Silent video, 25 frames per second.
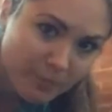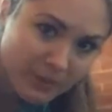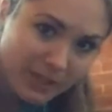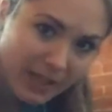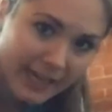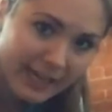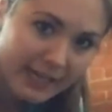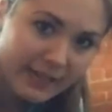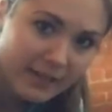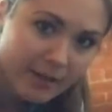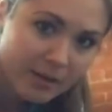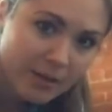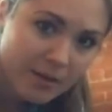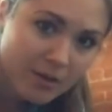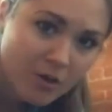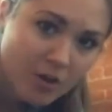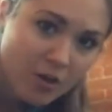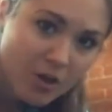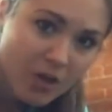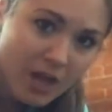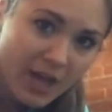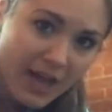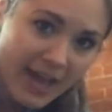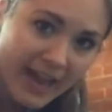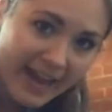plank,
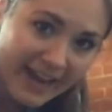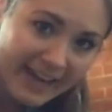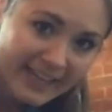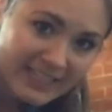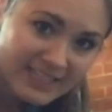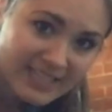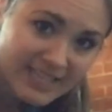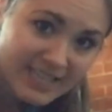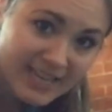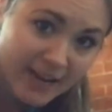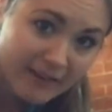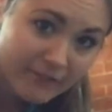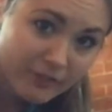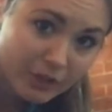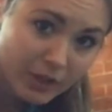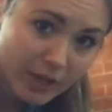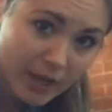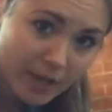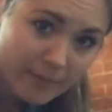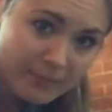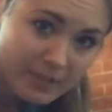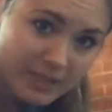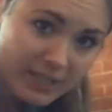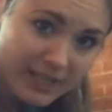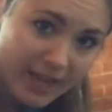hands never
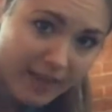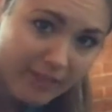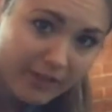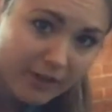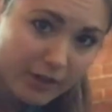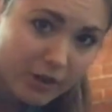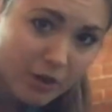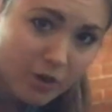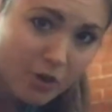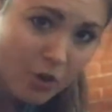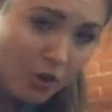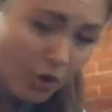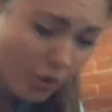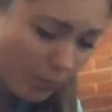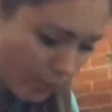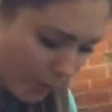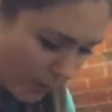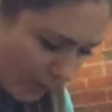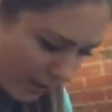come together. We